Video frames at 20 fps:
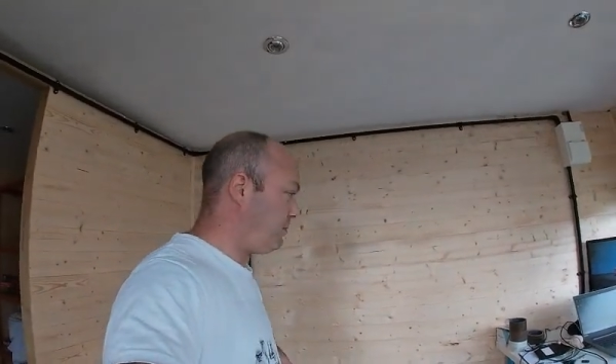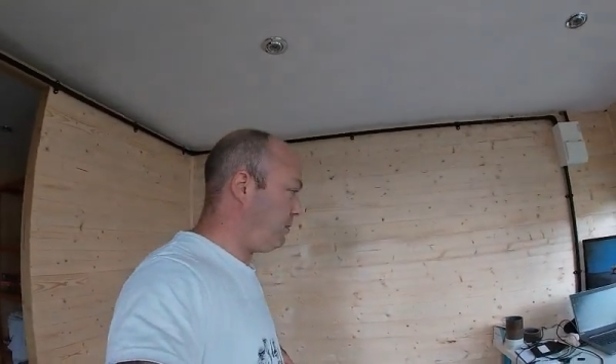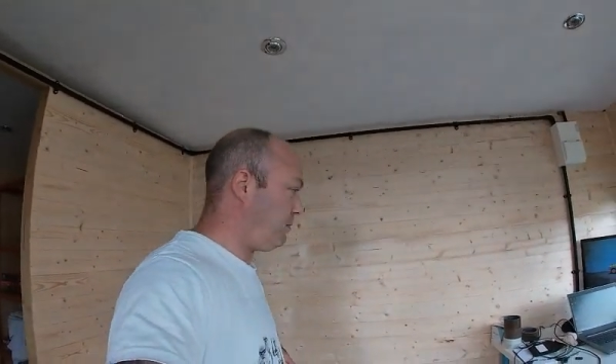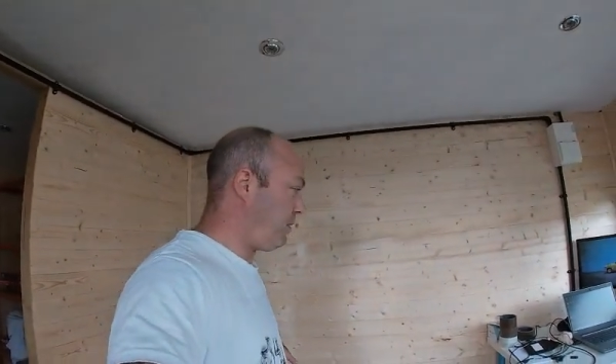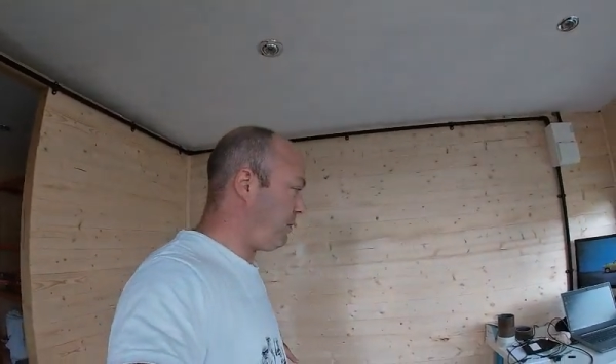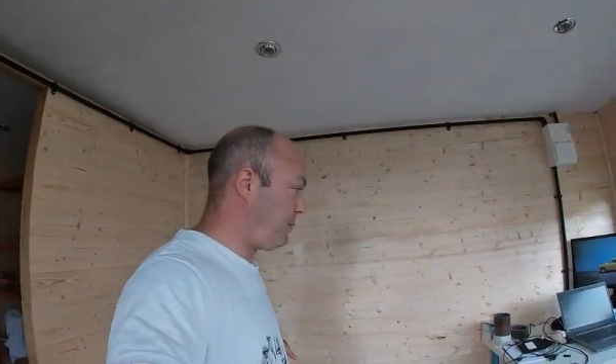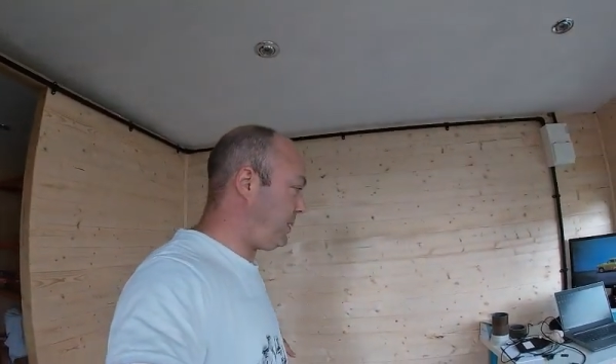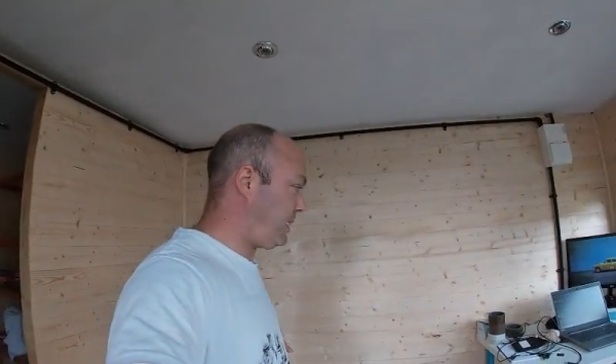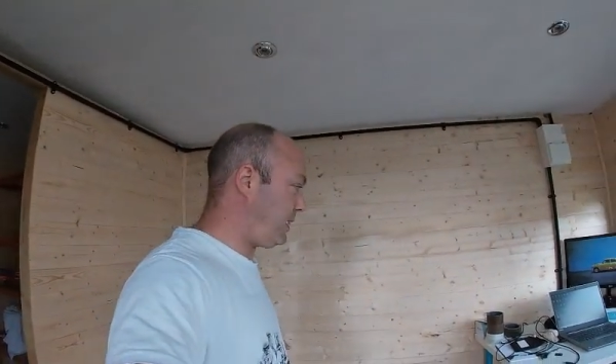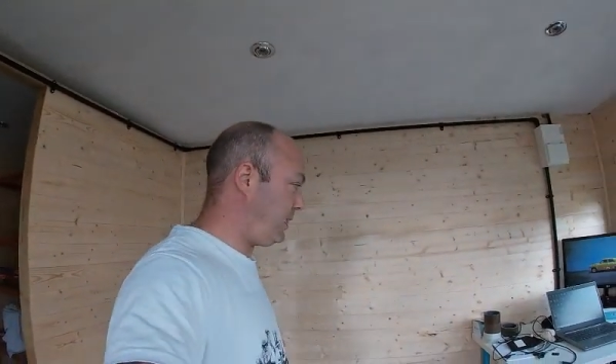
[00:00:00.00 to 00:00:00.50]
going to
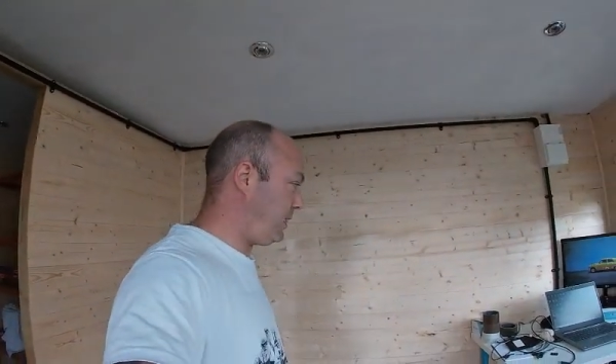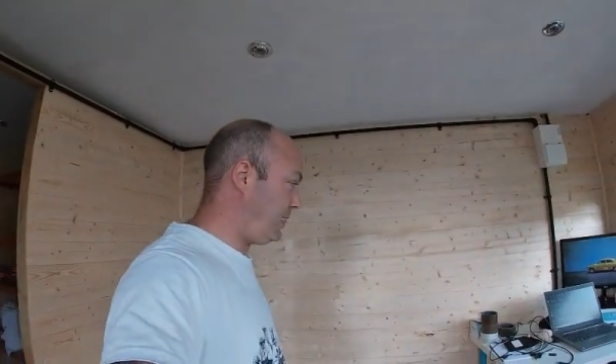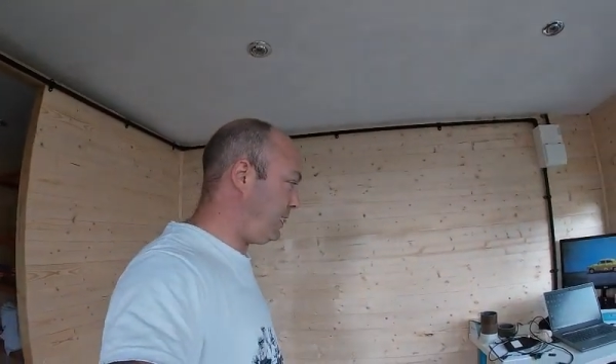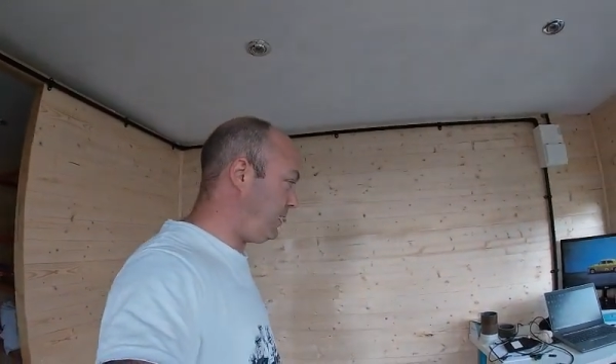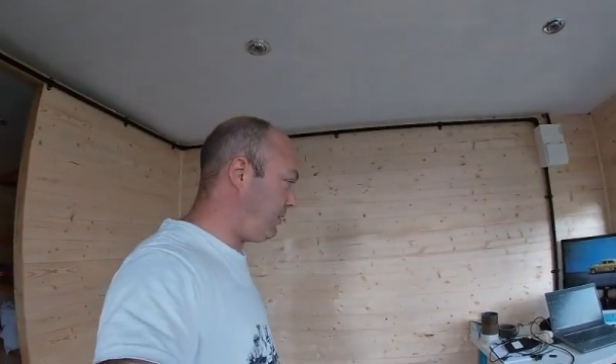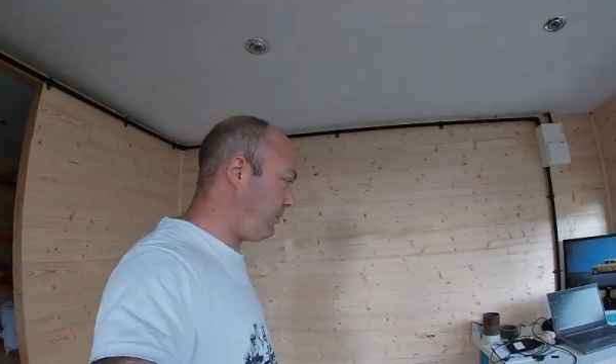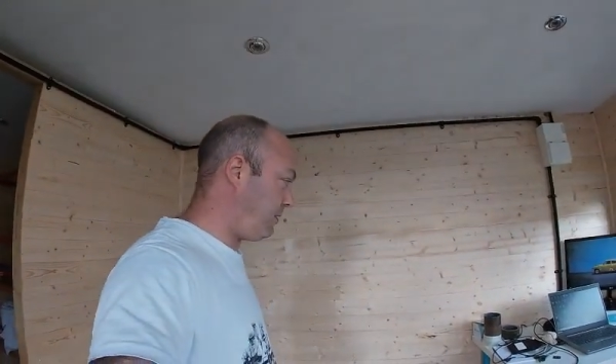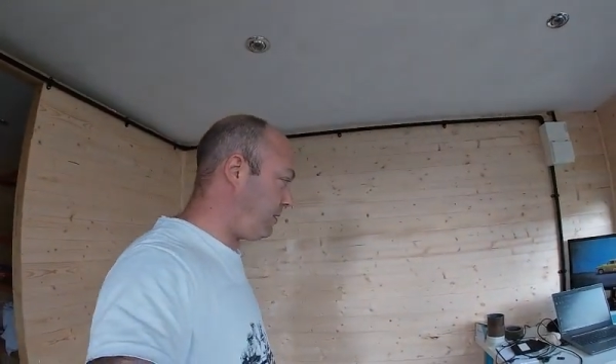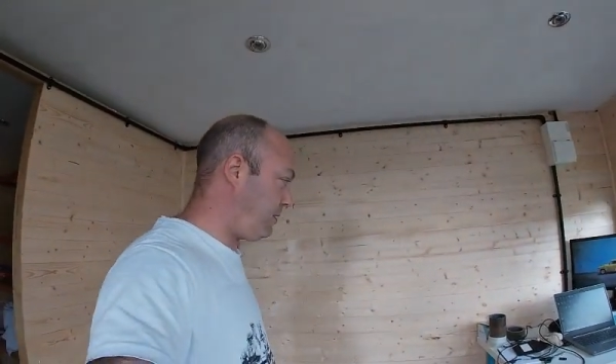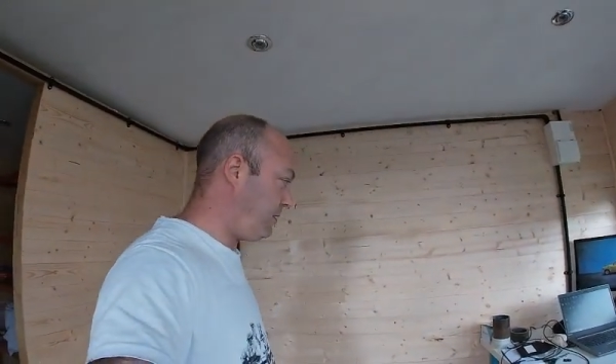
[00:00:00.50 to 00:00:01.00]
be my packing
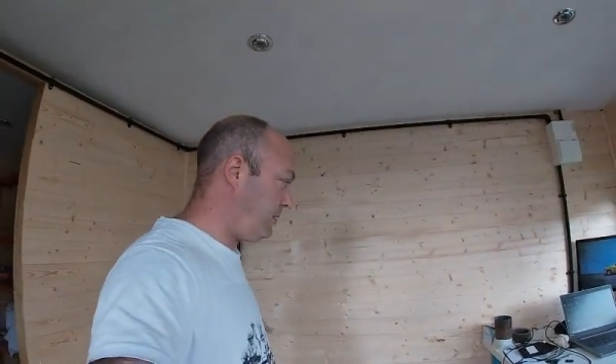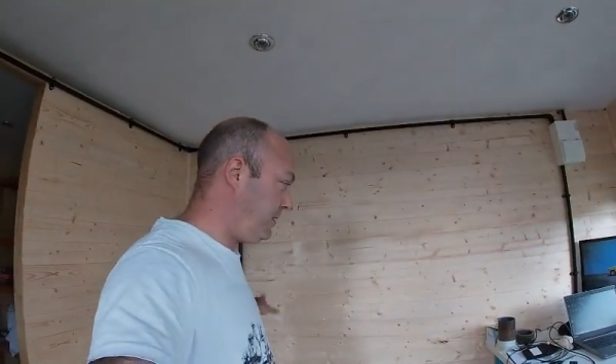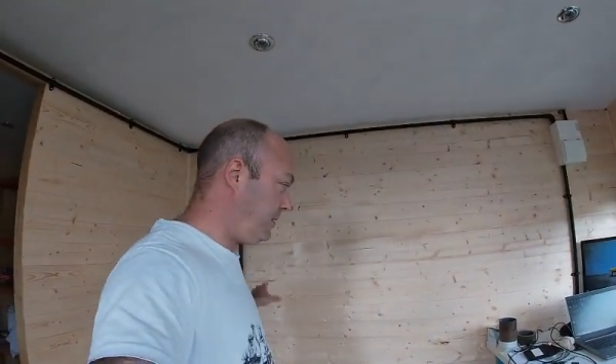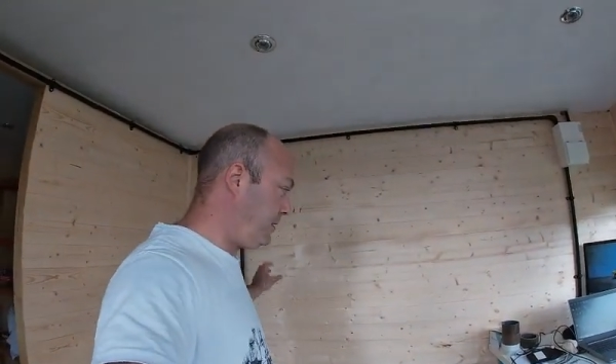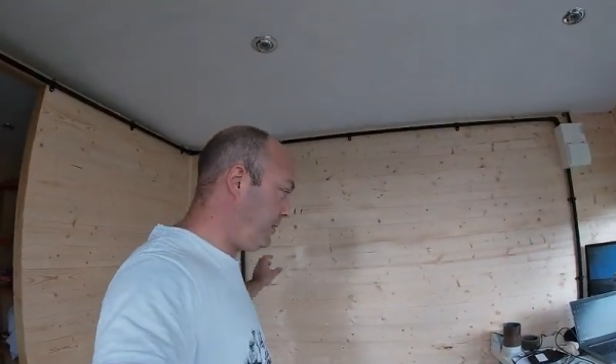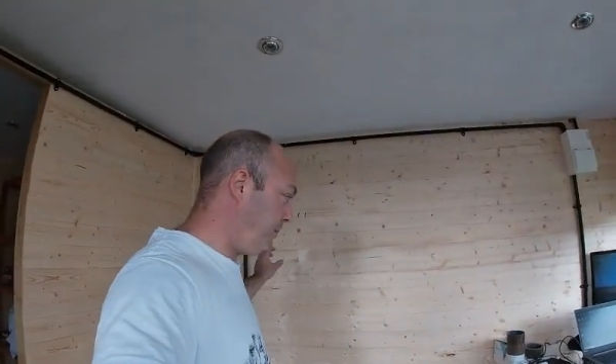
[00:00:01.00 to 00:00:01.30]
area